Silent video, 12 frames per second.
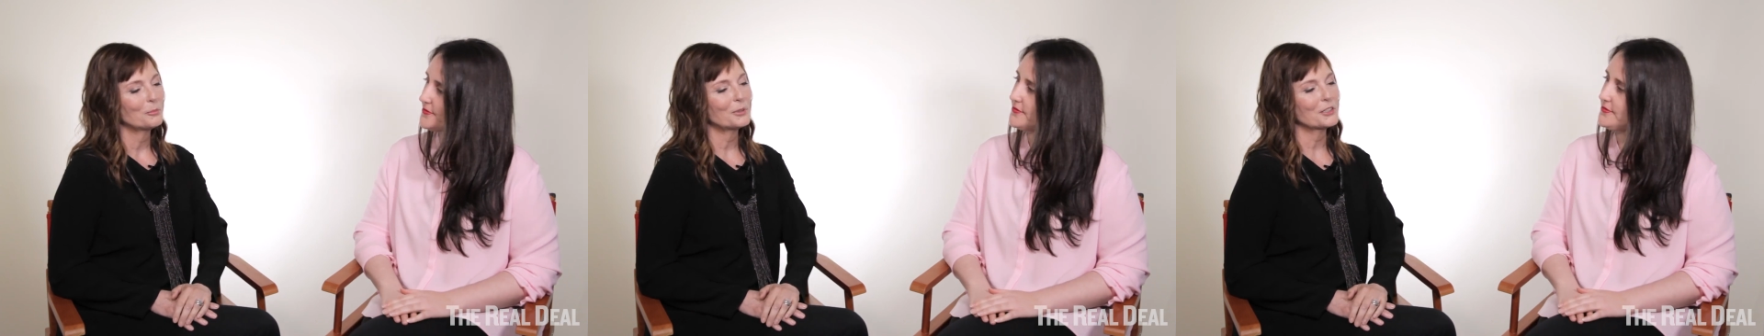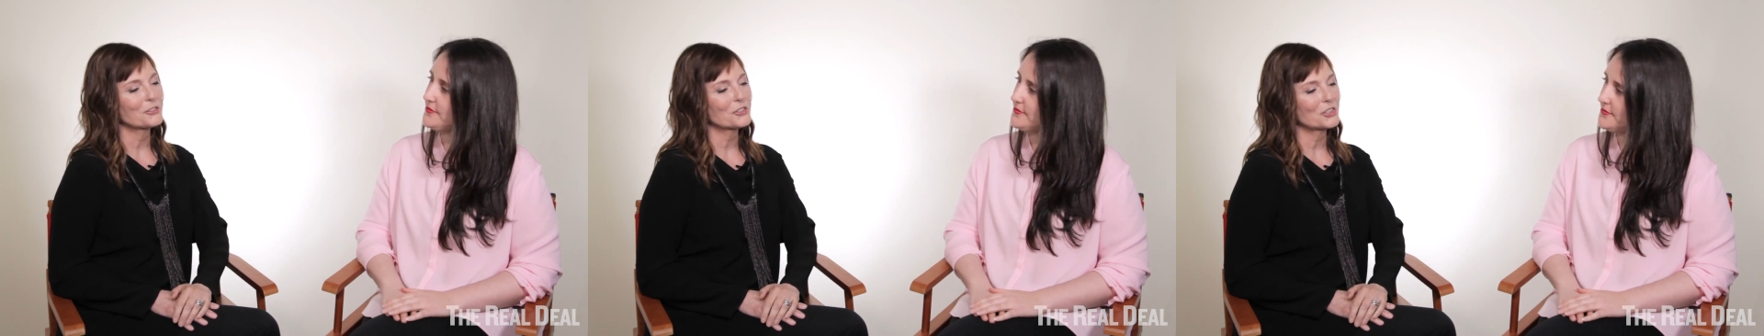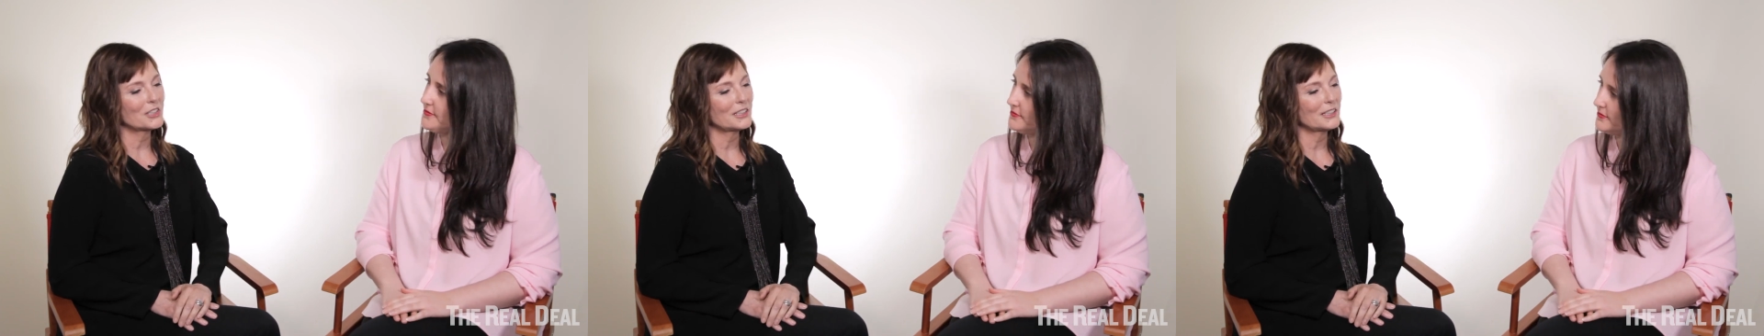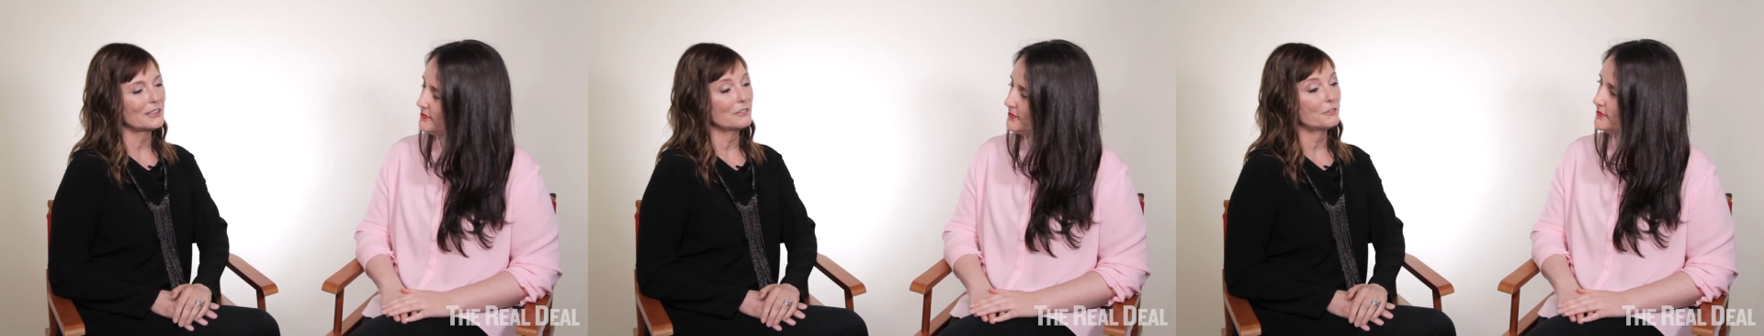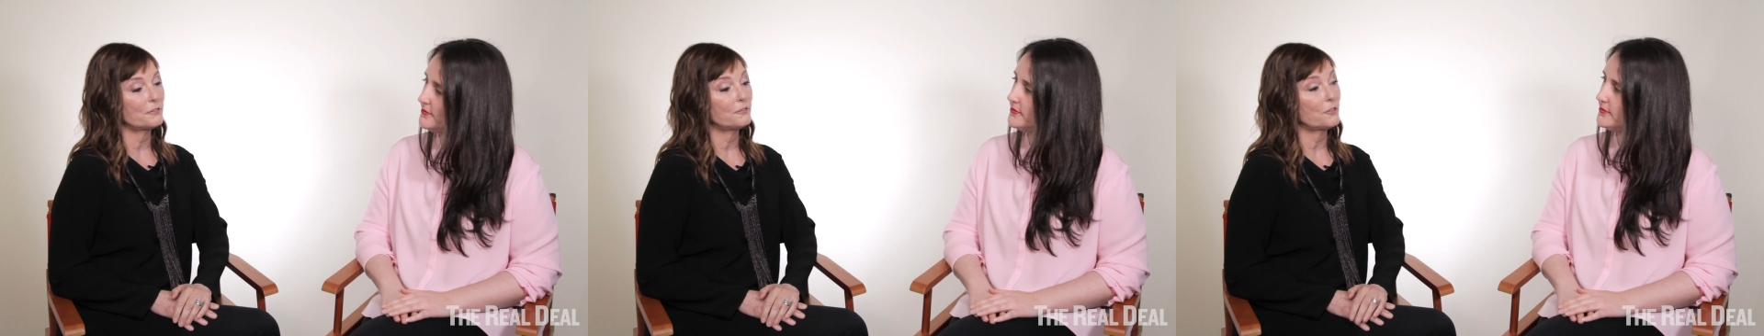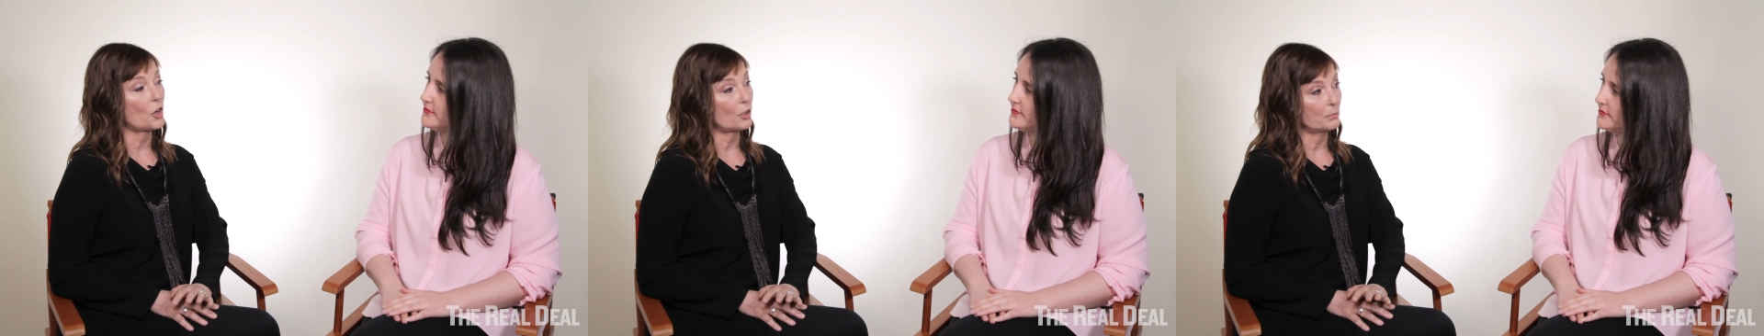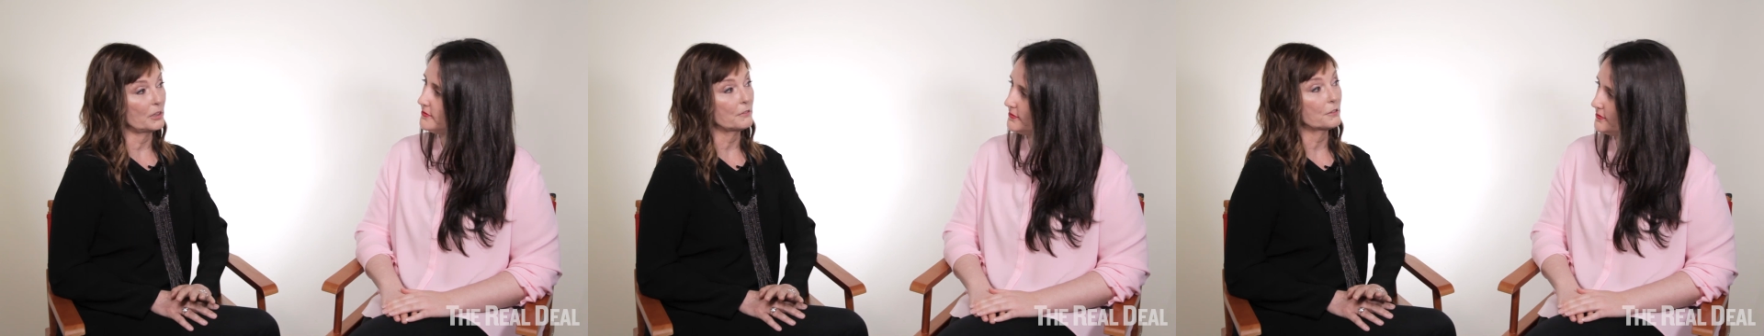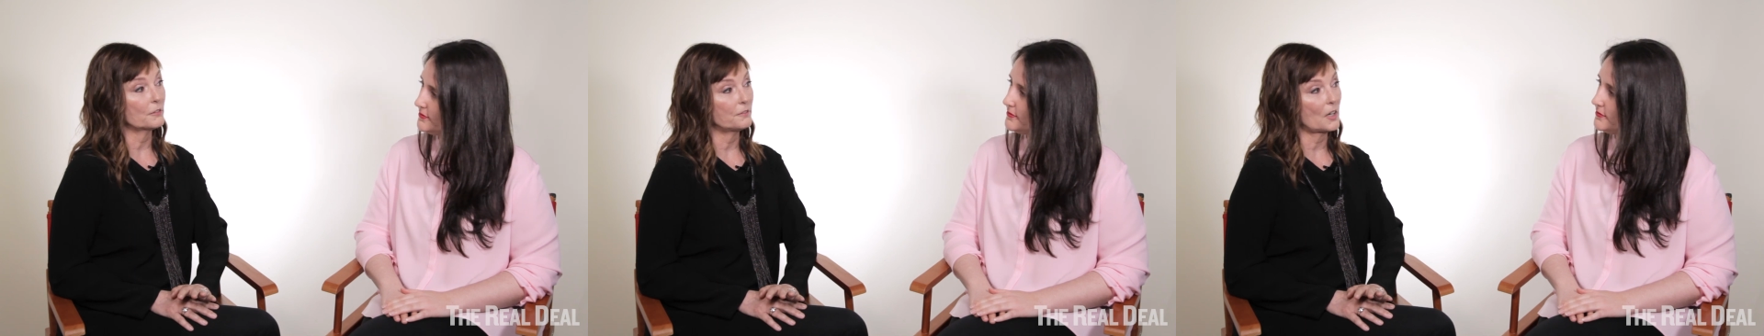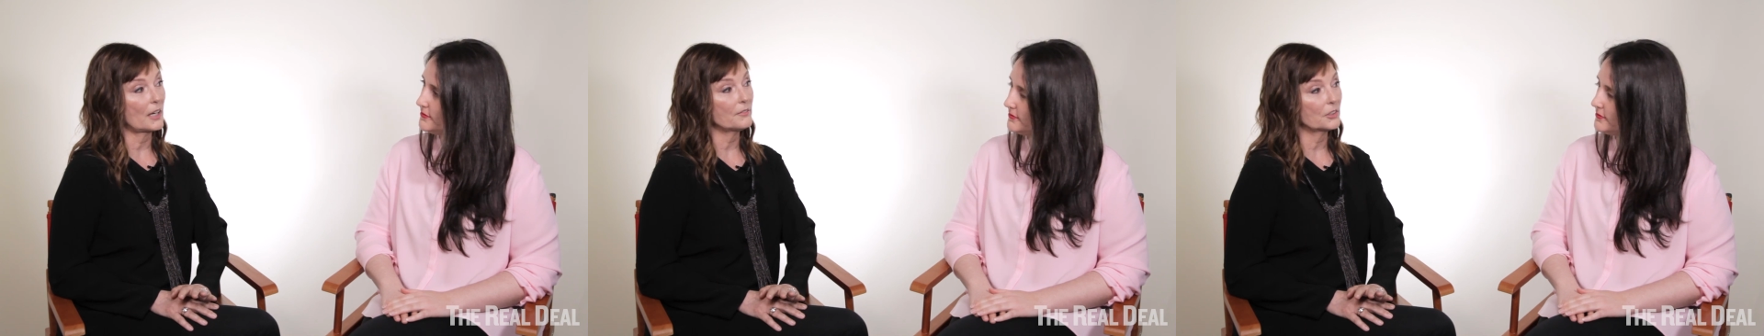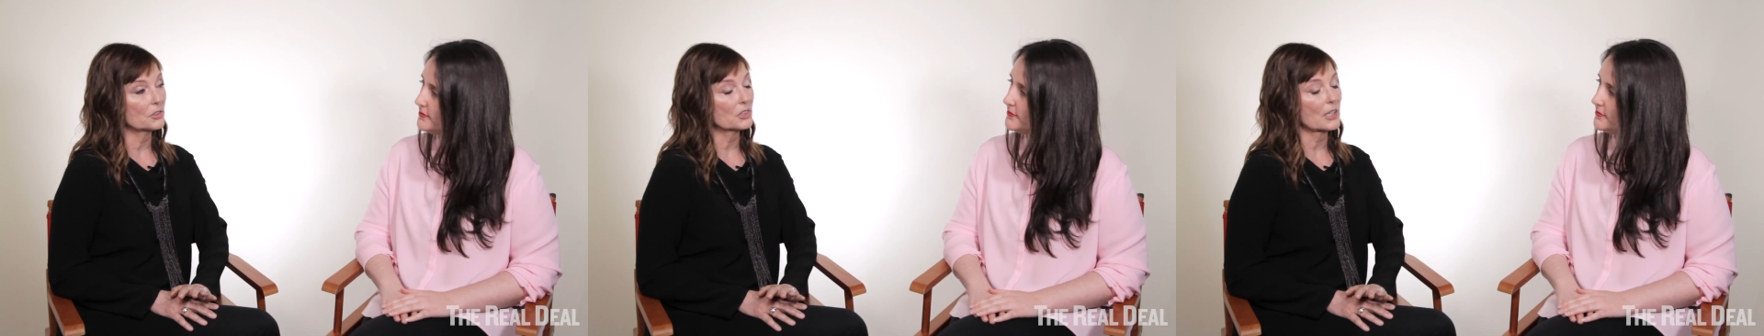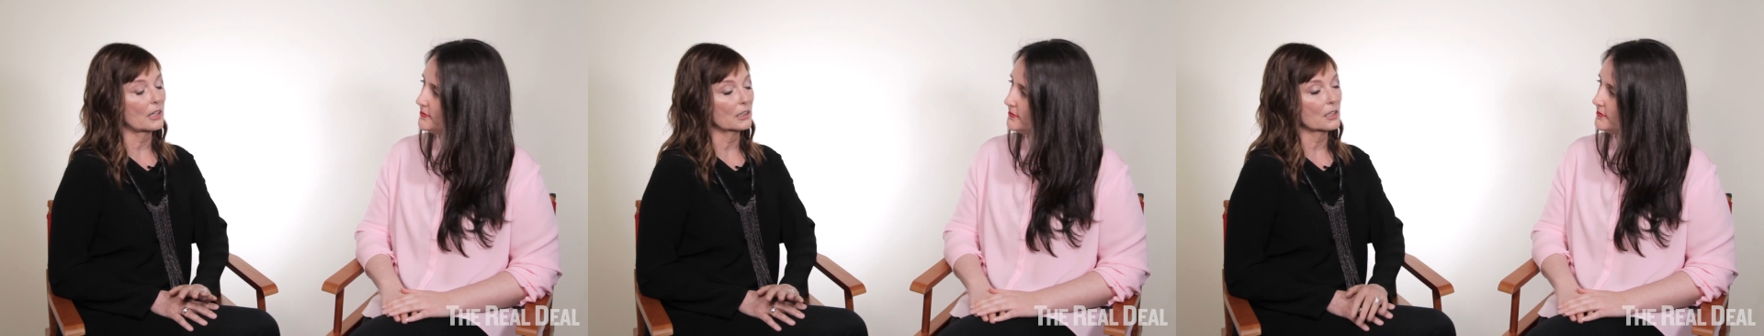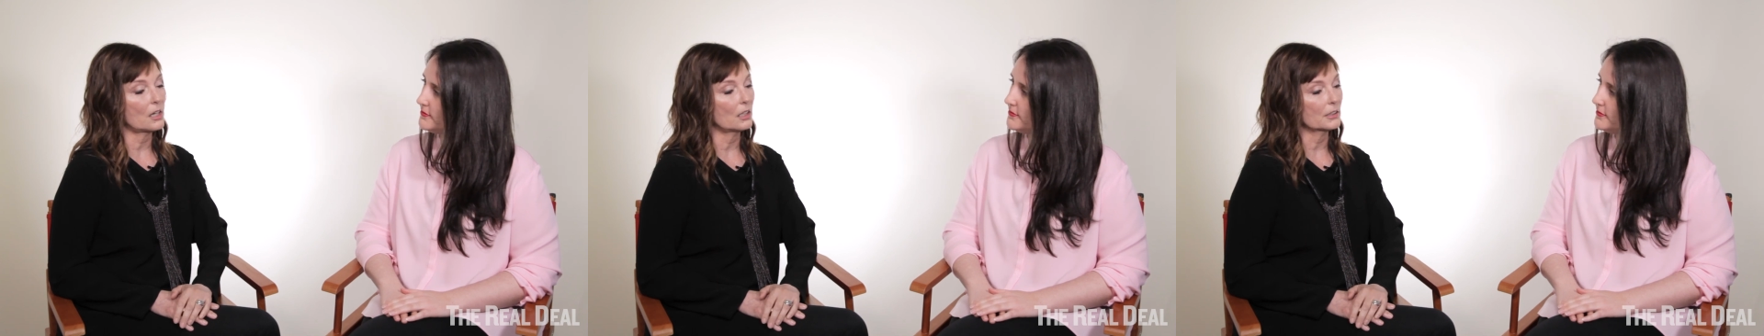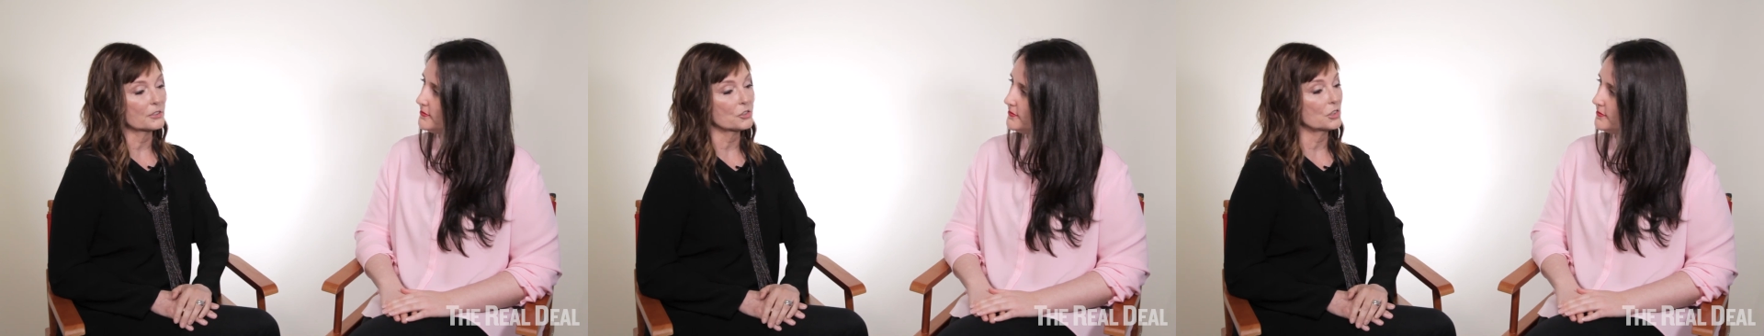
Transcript: But she fought me for 5 years out of college.